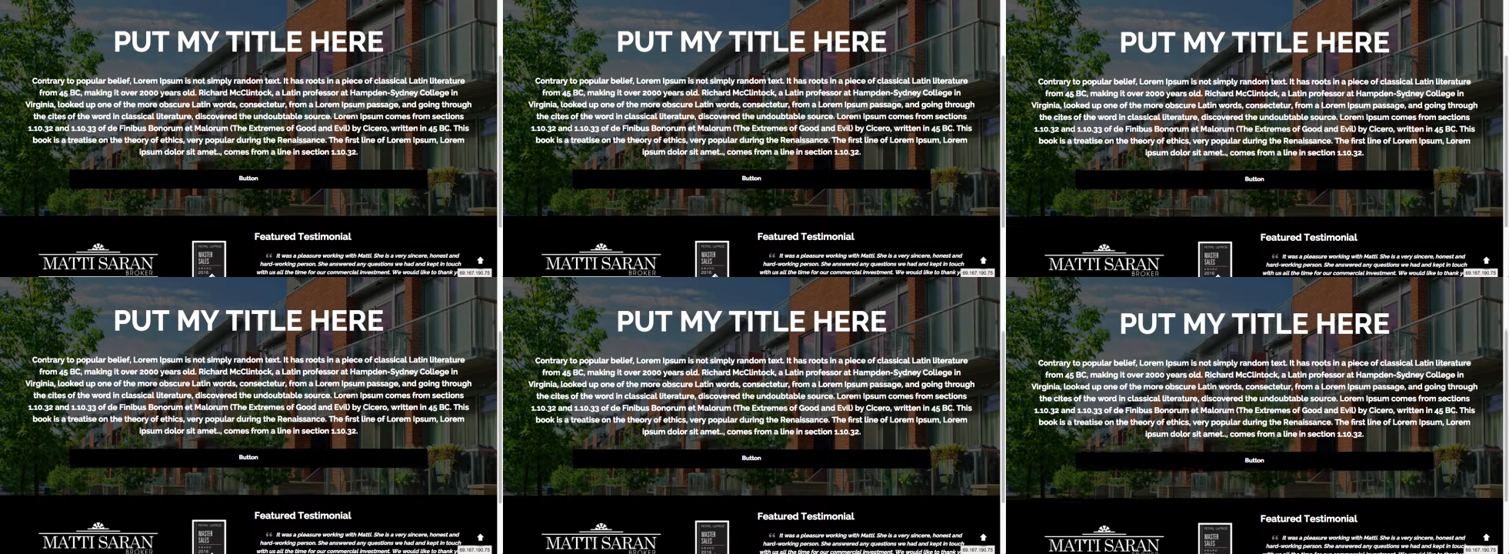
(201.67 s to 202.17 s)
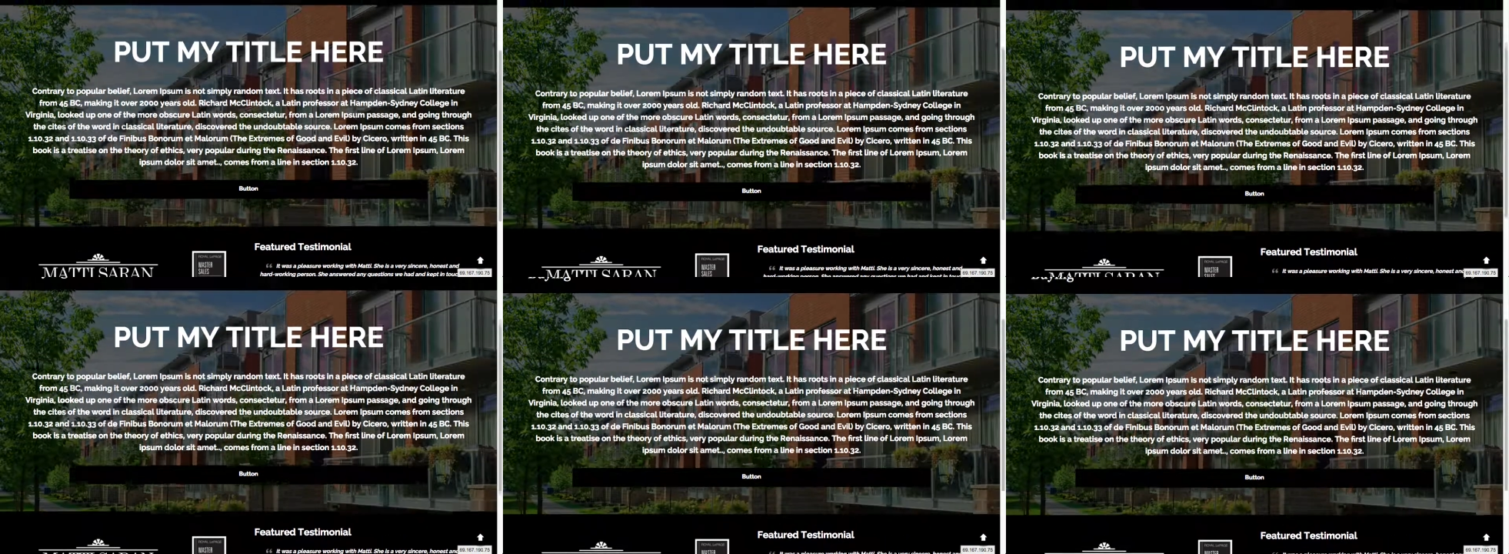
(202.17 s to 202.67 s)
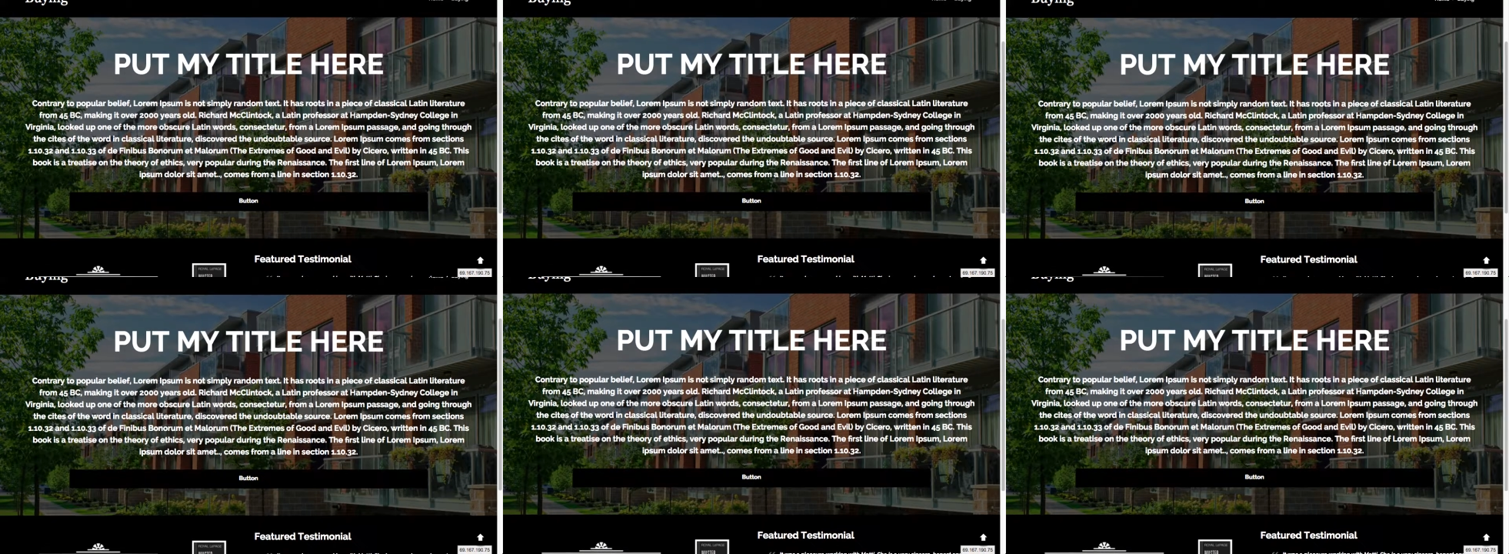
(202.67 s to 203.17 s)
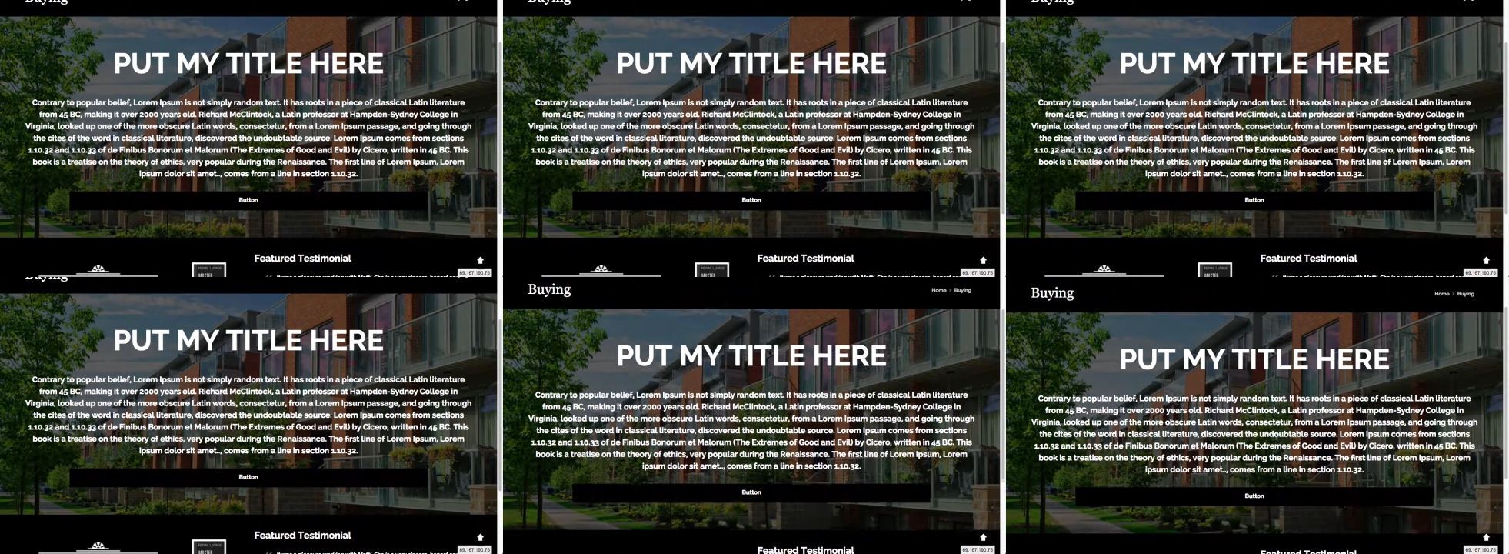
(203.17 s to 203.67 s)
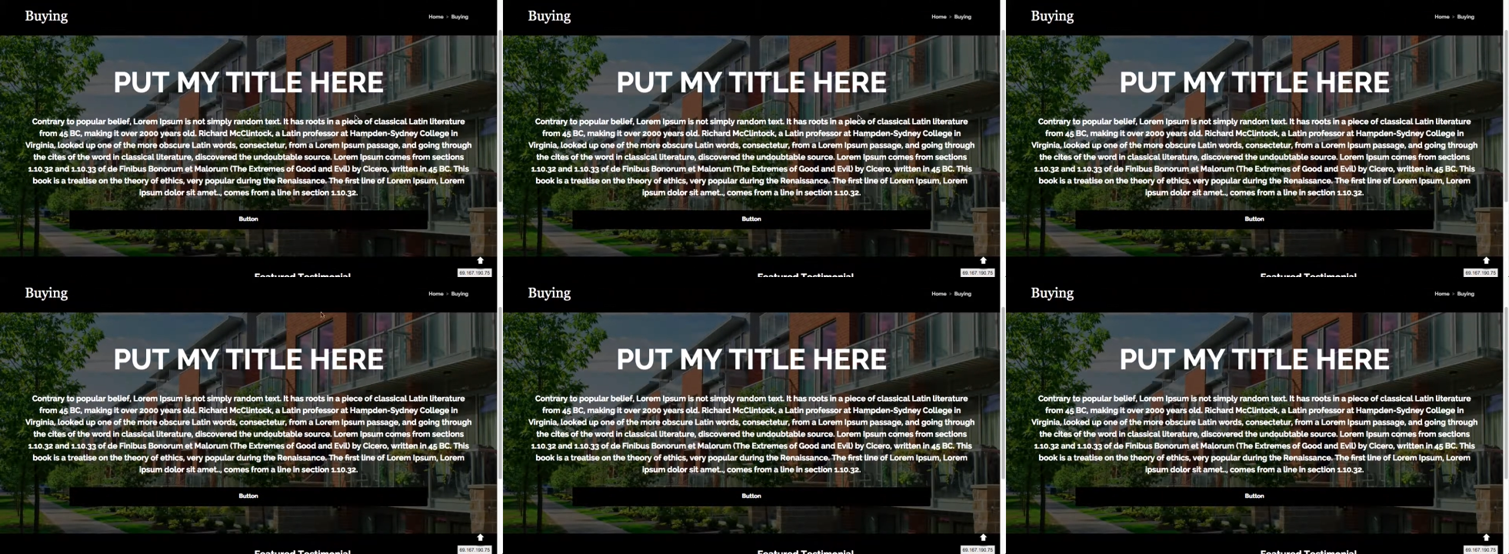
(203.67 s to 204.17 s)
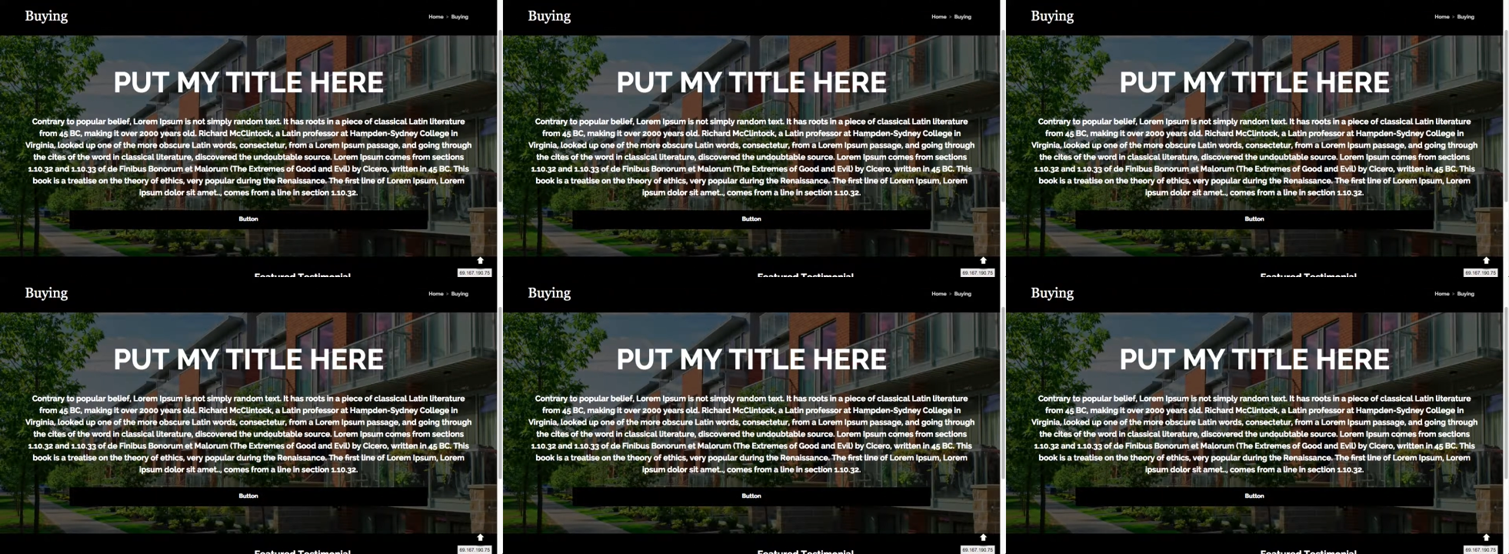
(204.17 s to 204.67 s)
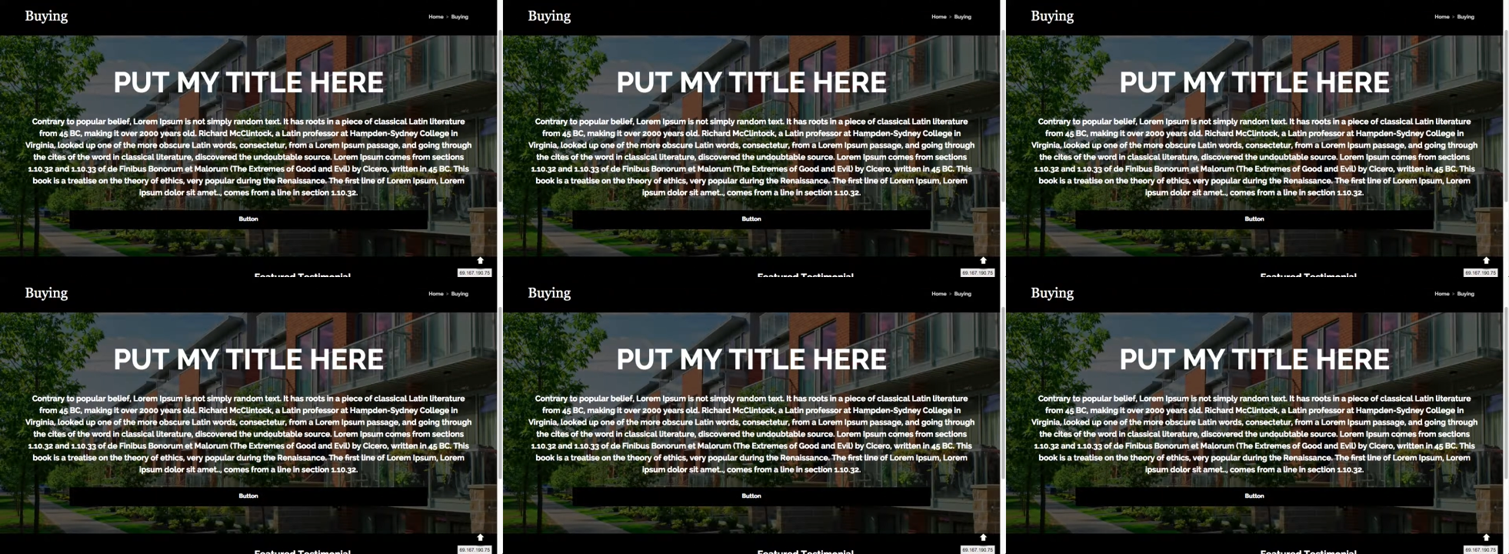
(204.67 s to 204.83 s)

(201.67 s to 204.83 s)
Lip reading: [unreadable: no face in view]